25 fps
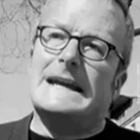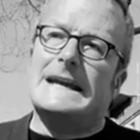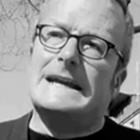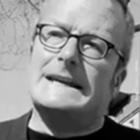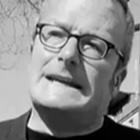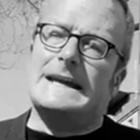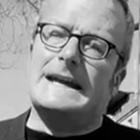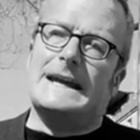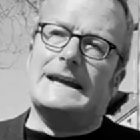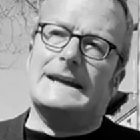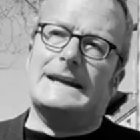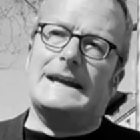
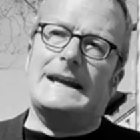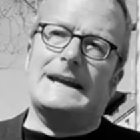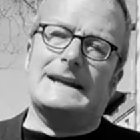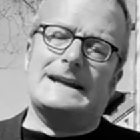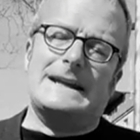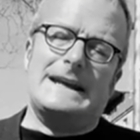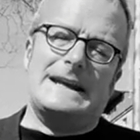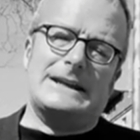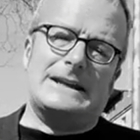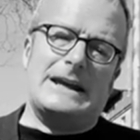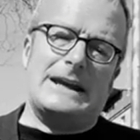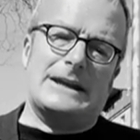
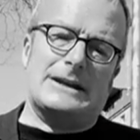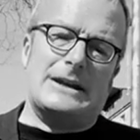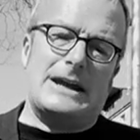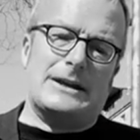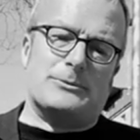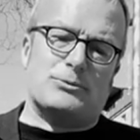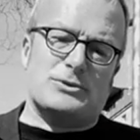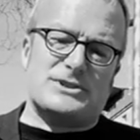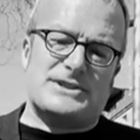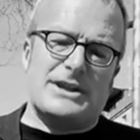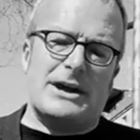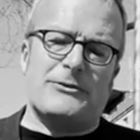
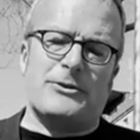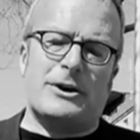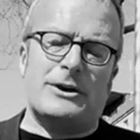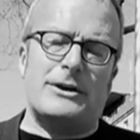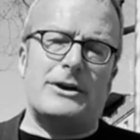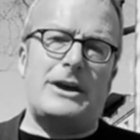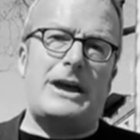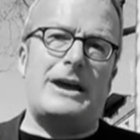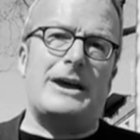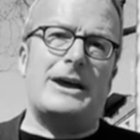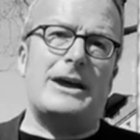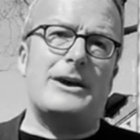It was
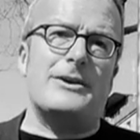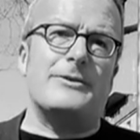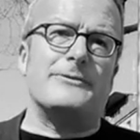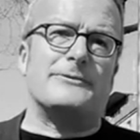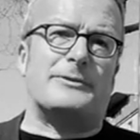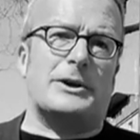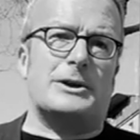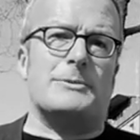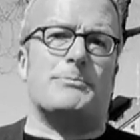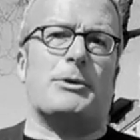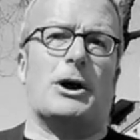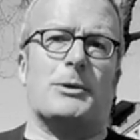never
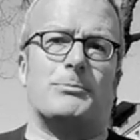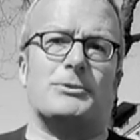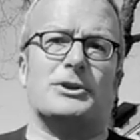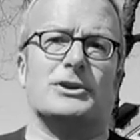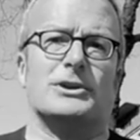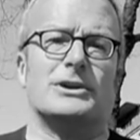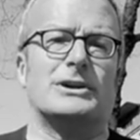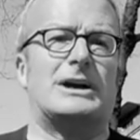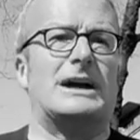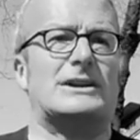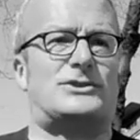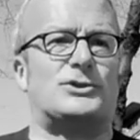very
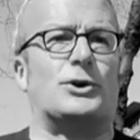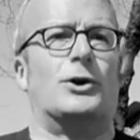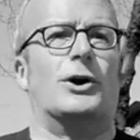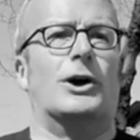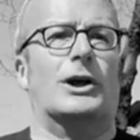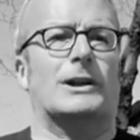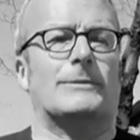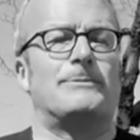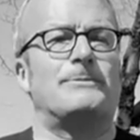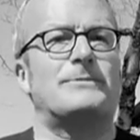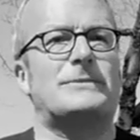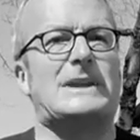popular at
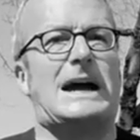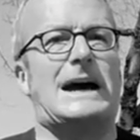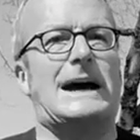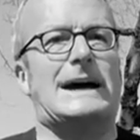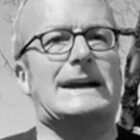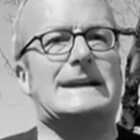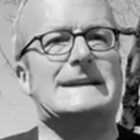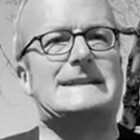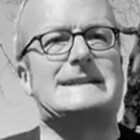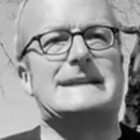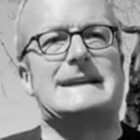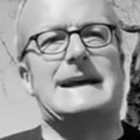all.
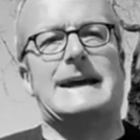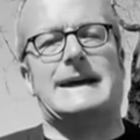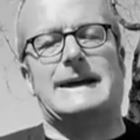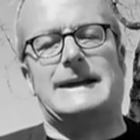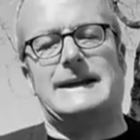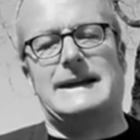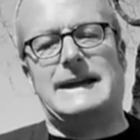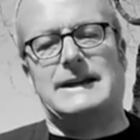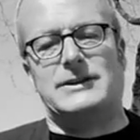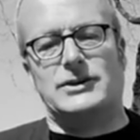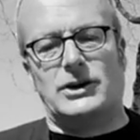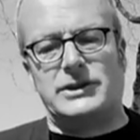And
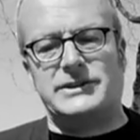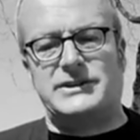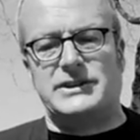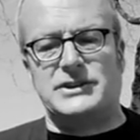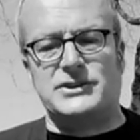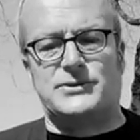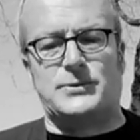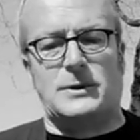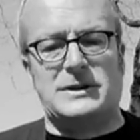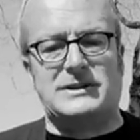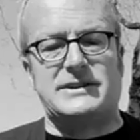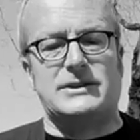in
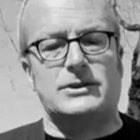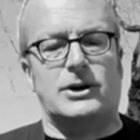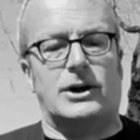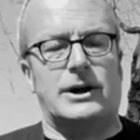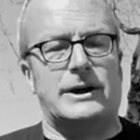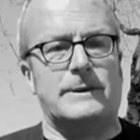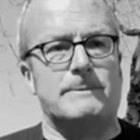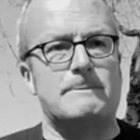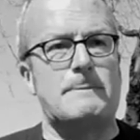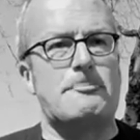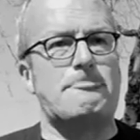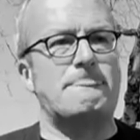
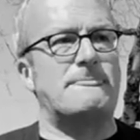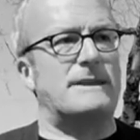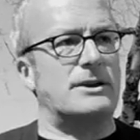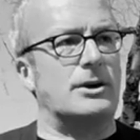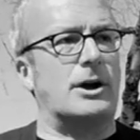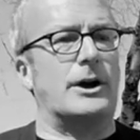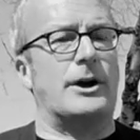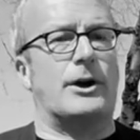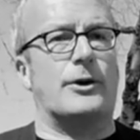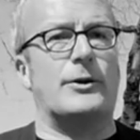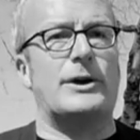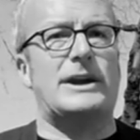1929, the
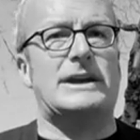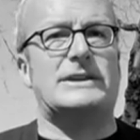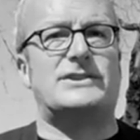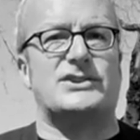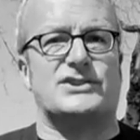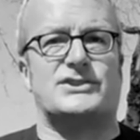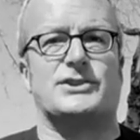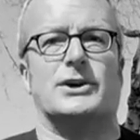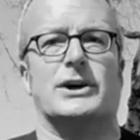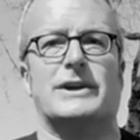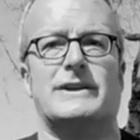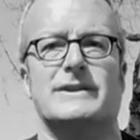IRA
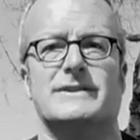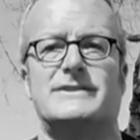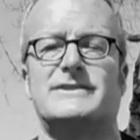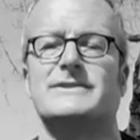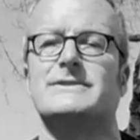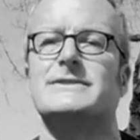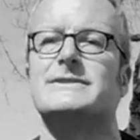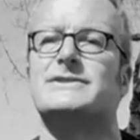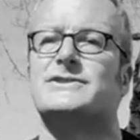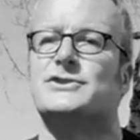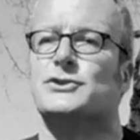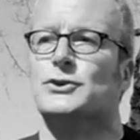decided
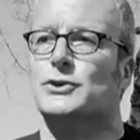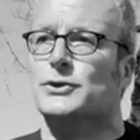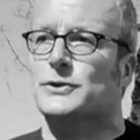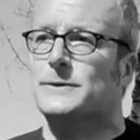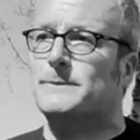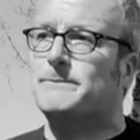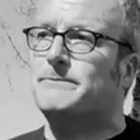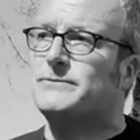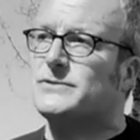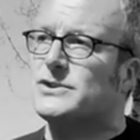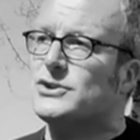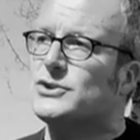
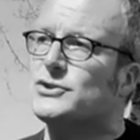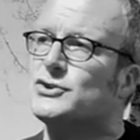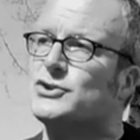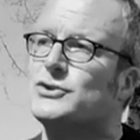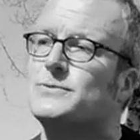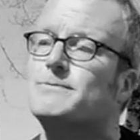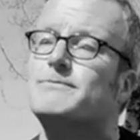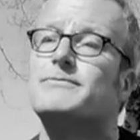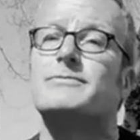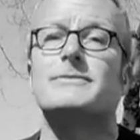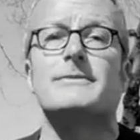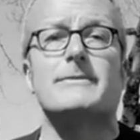to
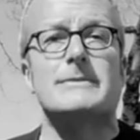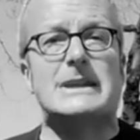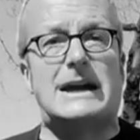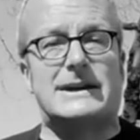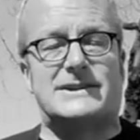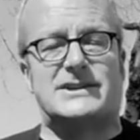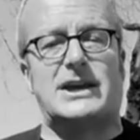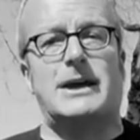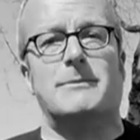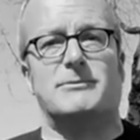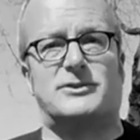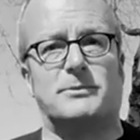
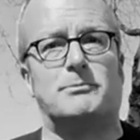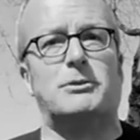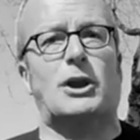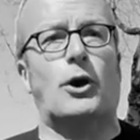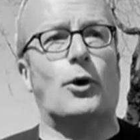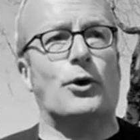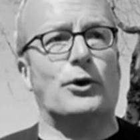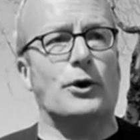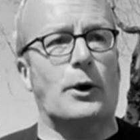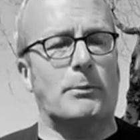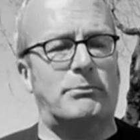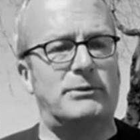attempt to
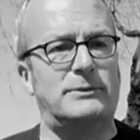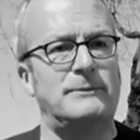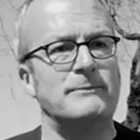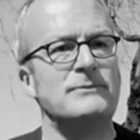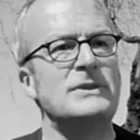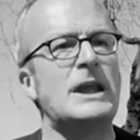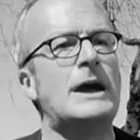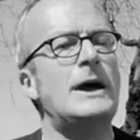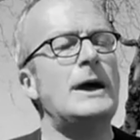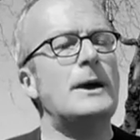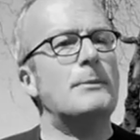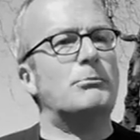blow it up.
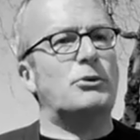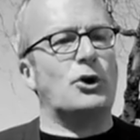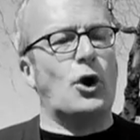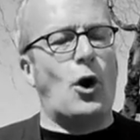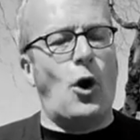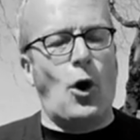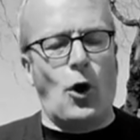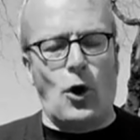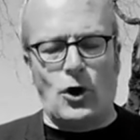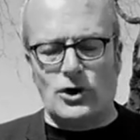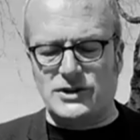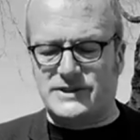But a
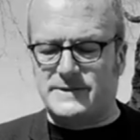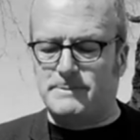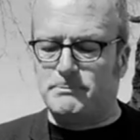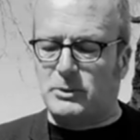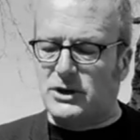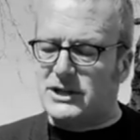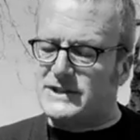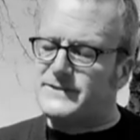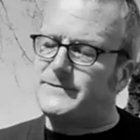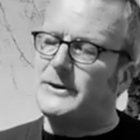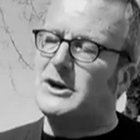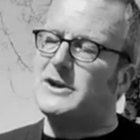horse,
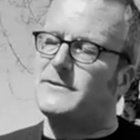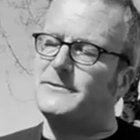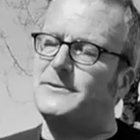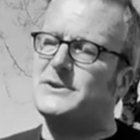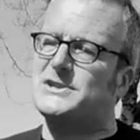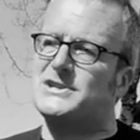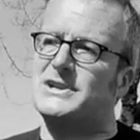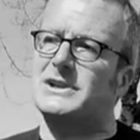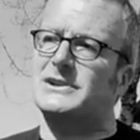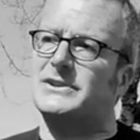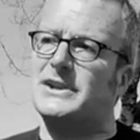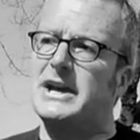by its very
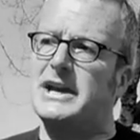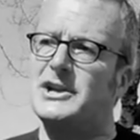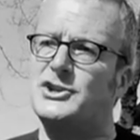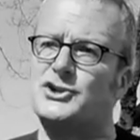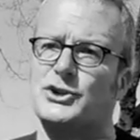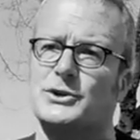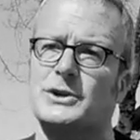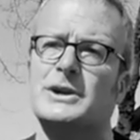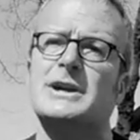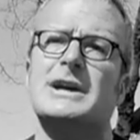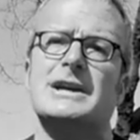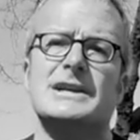physical
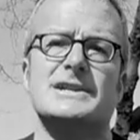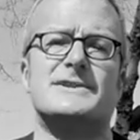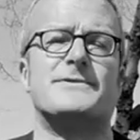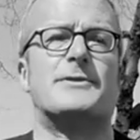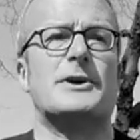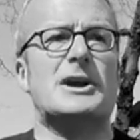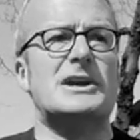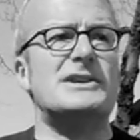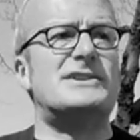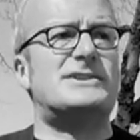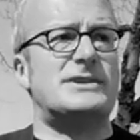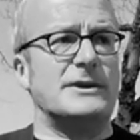nature, is a
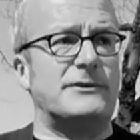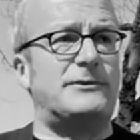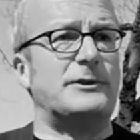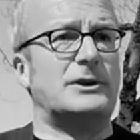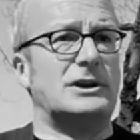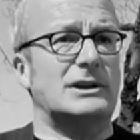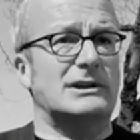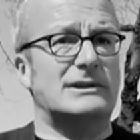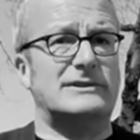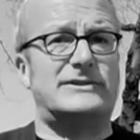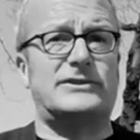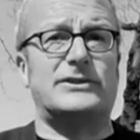very
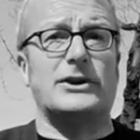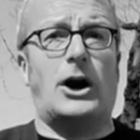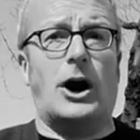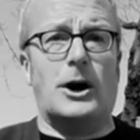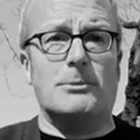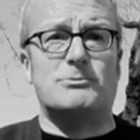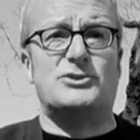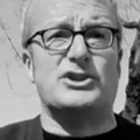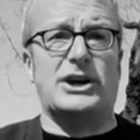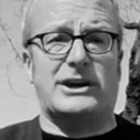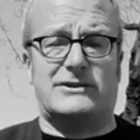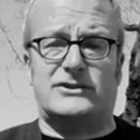difficult
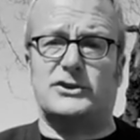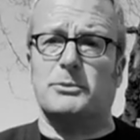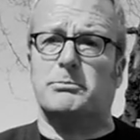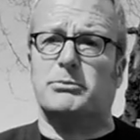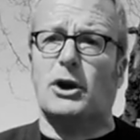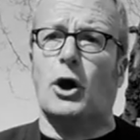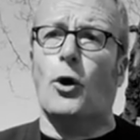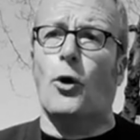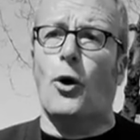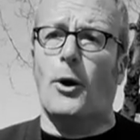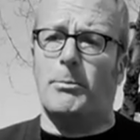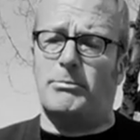object to
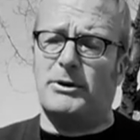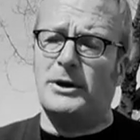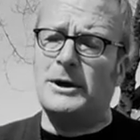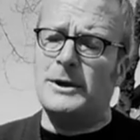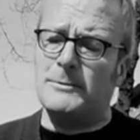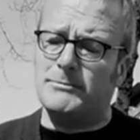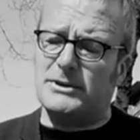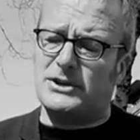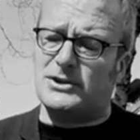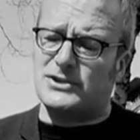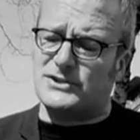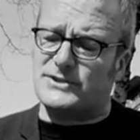blow up,
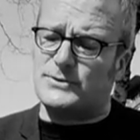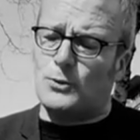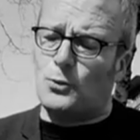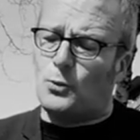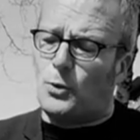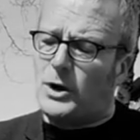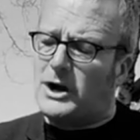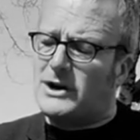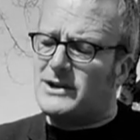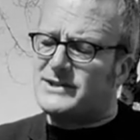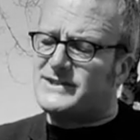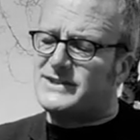because
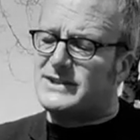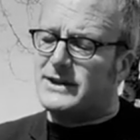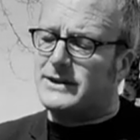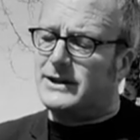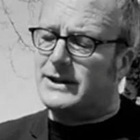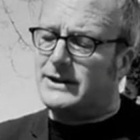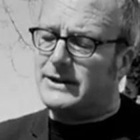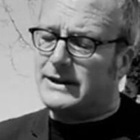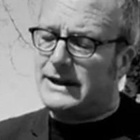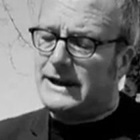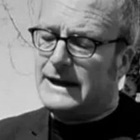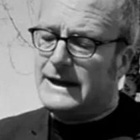where is
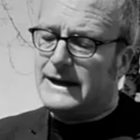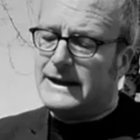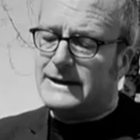the